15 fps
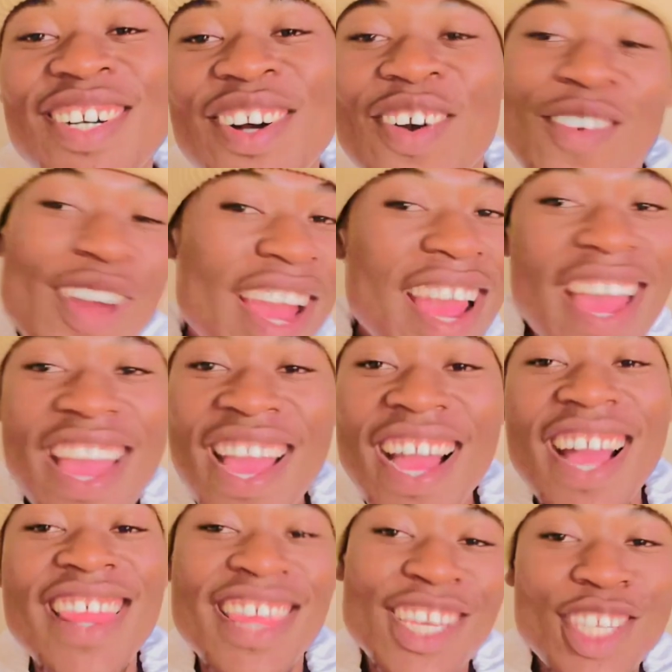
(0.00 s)
Wear
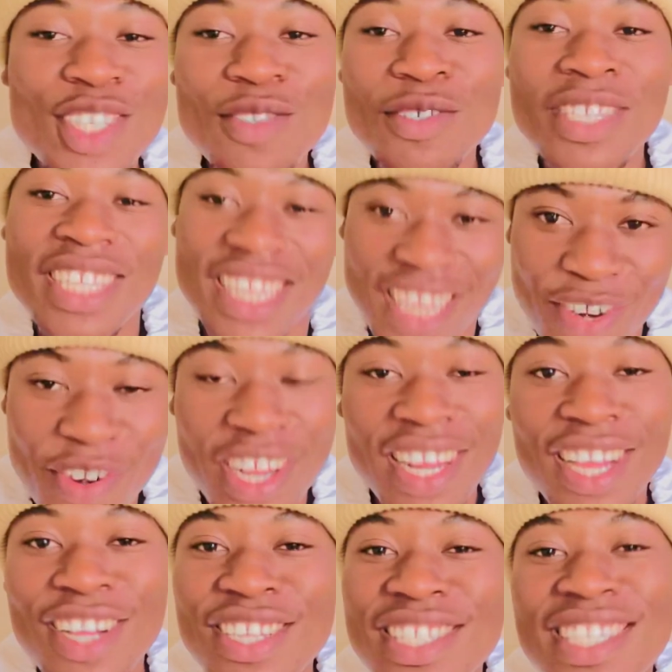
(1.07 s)
the shoe Cinderella
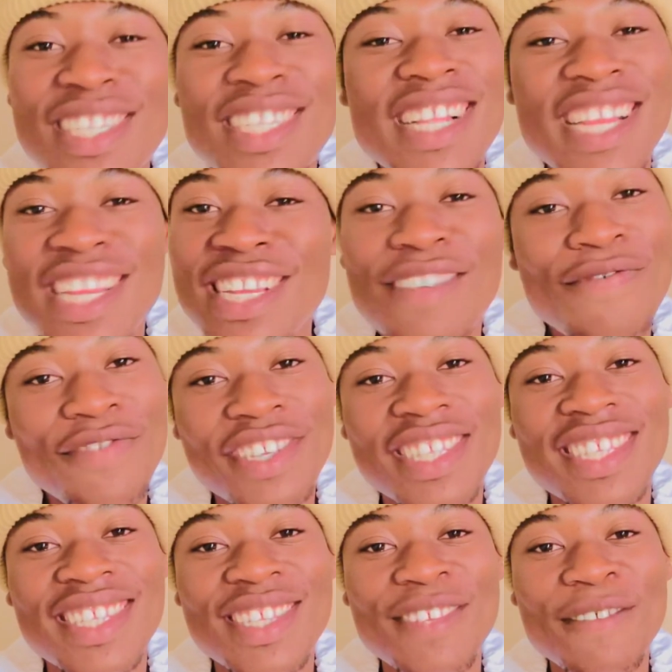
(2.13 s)
because it clearly fits.